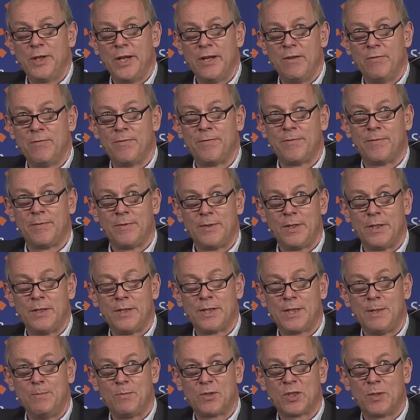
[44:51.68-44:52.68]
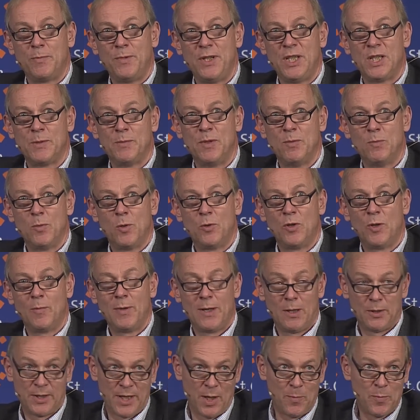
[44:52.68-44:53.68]
give seems to me to be more
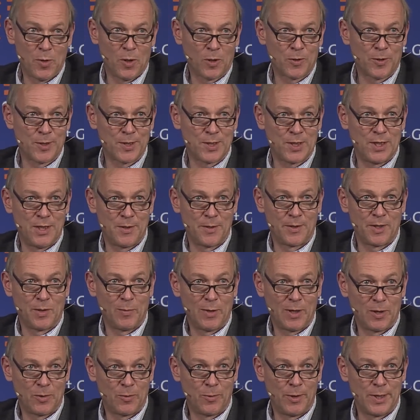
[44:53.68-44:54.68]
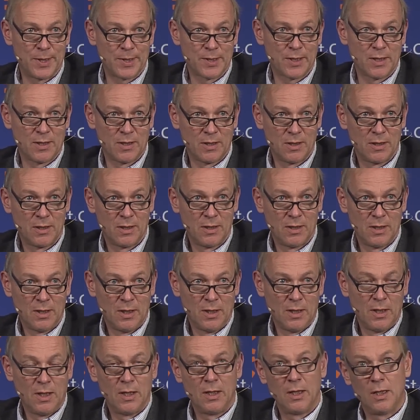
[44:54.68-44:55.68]
about hypocrisy than about risk.
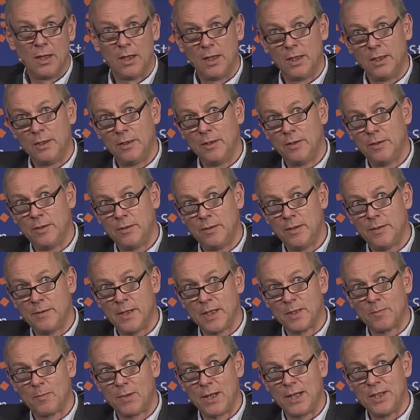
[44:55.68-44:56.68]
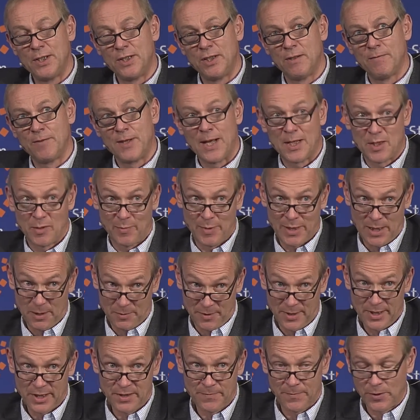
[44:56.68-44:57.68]
And there's plenty of that
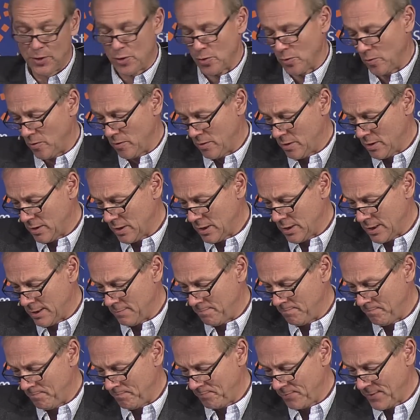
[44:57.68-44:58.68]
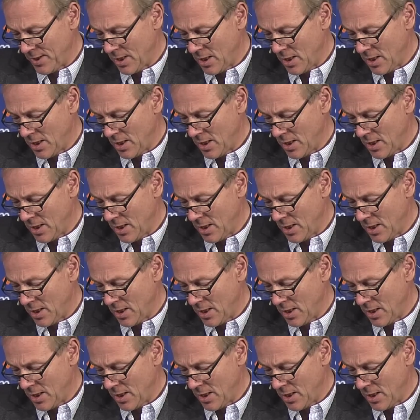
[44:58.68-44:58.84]
about, that's for sure. I'm